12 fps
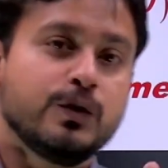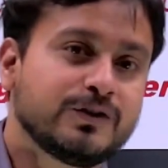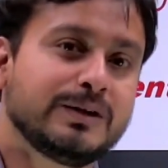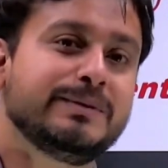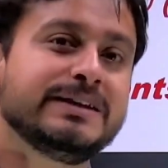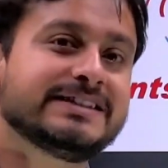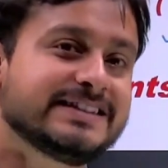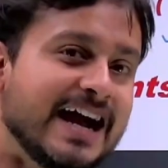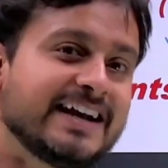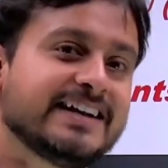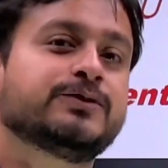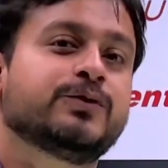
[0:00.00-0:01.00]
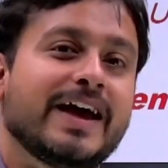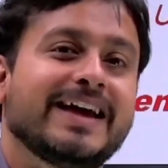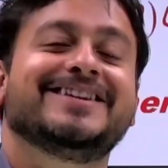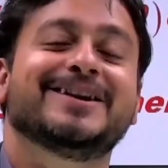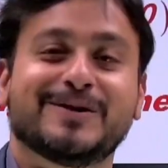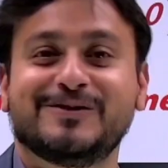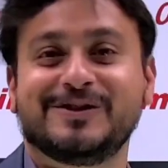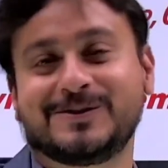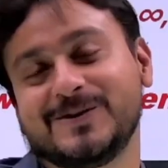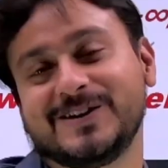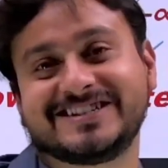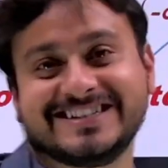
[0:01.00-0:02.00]
will be satisfying the above
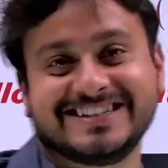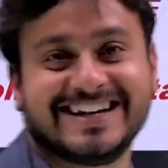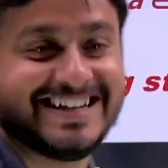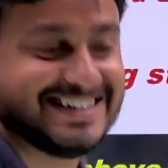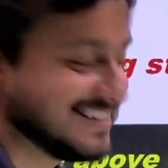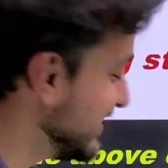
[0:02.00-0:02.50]
equation, guys.